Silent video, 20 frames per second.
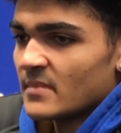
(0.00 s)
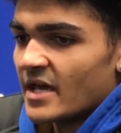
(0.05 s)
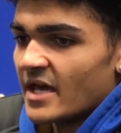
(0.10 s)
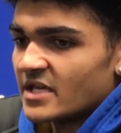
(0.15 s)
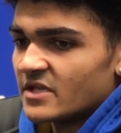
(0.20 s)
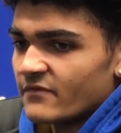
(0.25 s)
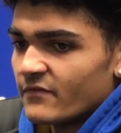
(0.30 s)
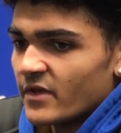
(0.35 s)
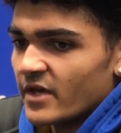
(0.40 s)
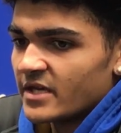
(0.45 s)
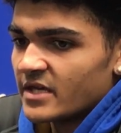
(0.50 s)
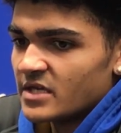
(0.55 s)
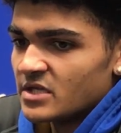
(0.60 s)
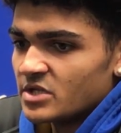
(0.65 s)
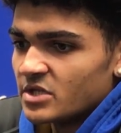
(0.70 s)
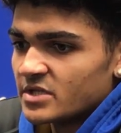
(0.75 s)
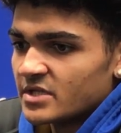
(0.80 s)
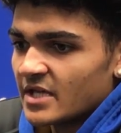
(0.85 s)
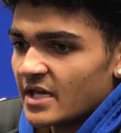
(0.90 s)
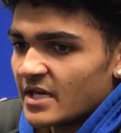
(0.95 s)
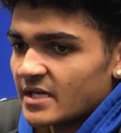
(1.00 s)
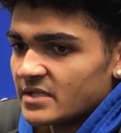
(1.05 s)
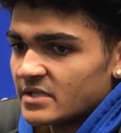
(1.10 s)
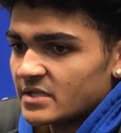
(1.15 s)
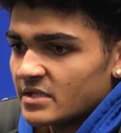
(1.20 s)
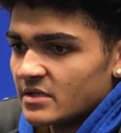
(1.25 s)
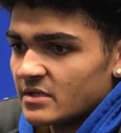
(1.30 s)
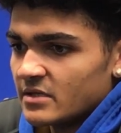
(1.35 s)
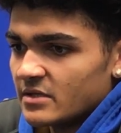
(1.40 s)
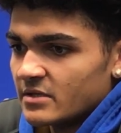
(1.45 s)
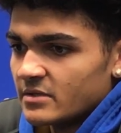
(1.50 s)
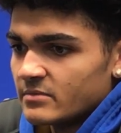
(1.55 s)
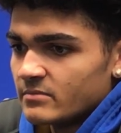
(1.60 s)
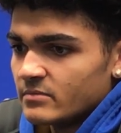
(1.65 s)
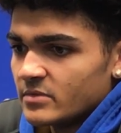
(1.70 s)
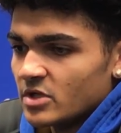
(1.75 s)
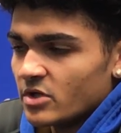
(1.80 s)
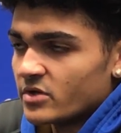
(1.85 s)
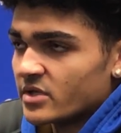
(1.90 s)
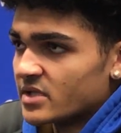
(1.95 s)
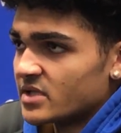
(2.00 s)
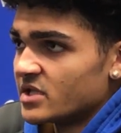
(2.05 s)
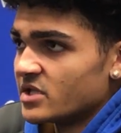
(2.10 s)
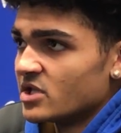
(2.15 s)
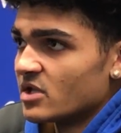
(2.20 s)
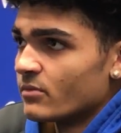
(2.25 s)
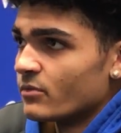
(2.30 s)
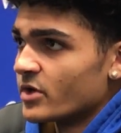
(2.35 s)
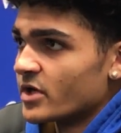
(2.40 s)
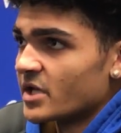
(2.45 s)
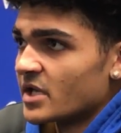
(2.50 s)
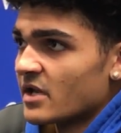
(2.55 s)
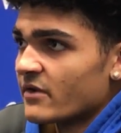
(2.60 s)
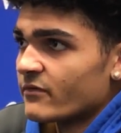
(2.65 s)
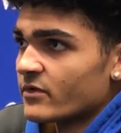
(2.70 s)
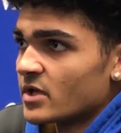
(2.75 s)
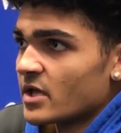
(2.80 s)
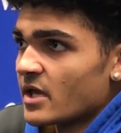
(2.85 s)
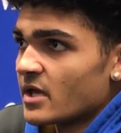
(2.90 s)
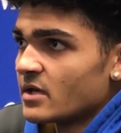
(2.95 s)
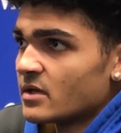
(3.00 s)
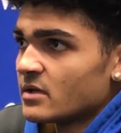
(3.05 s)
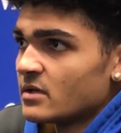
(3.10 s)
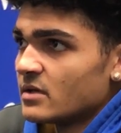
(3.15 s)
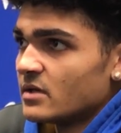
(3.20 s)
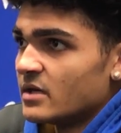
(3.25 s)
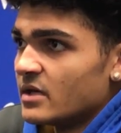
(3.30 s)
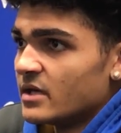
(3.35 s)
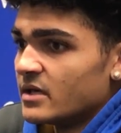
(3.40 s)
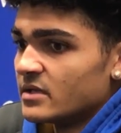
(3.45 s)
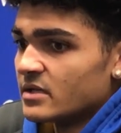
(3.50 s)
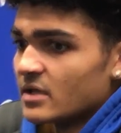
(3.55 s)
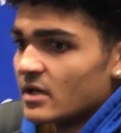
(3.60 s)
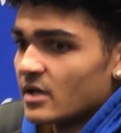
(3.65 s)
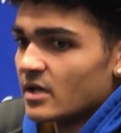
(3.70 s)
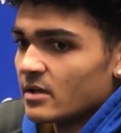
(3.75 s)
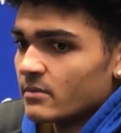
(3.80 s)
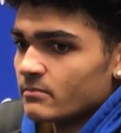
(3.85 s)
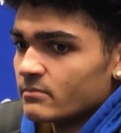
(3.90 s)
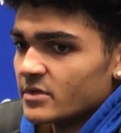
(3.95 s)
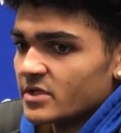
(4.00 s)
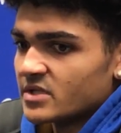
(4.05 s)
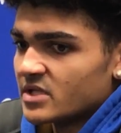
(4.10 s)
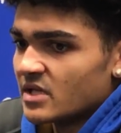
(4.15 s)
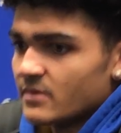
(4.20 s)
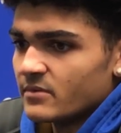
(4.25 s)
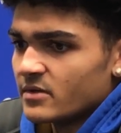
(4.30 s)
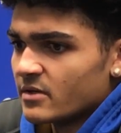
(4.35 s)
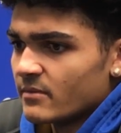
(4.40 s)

I just feel like he just has to, you know, continue to bring it every day and um, just keep